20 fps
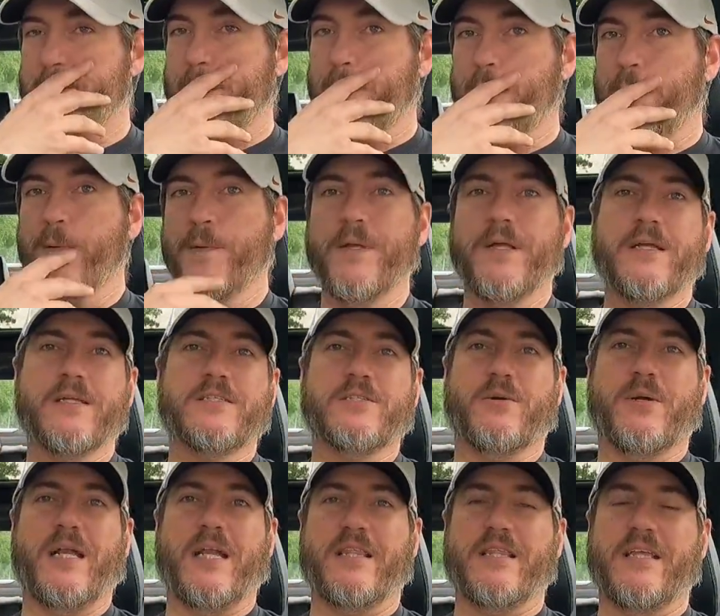So
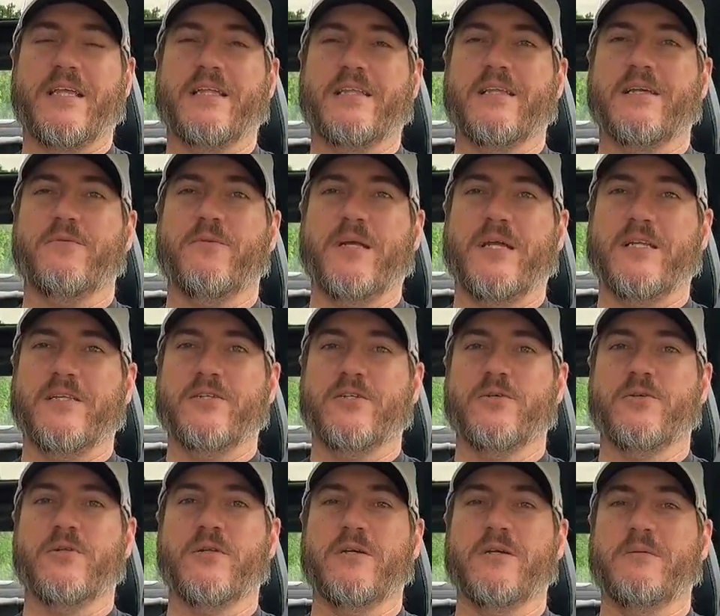anything that we can
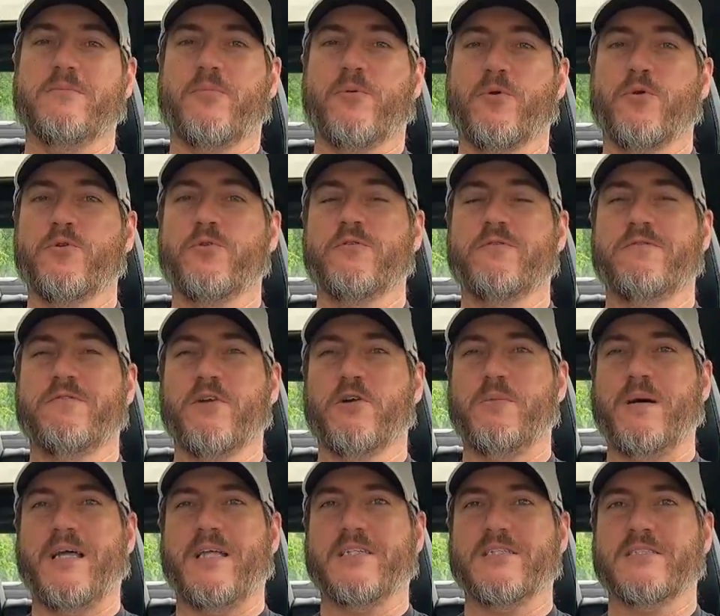do to improve
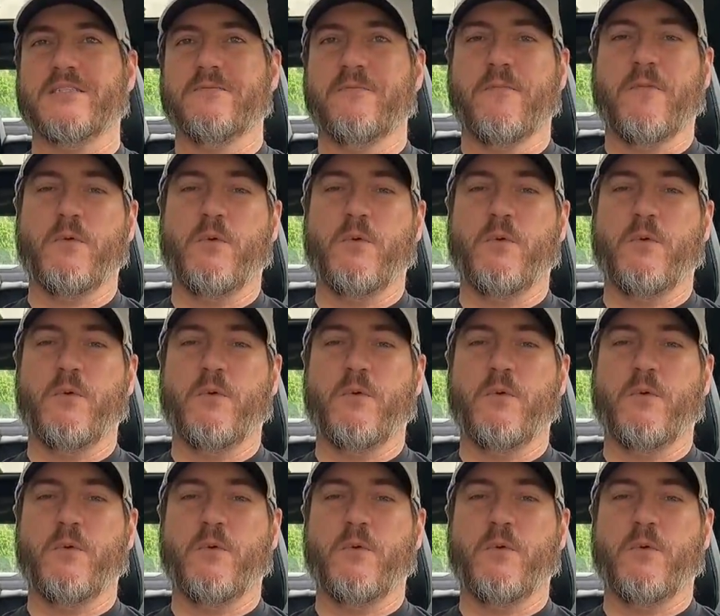fuel mileage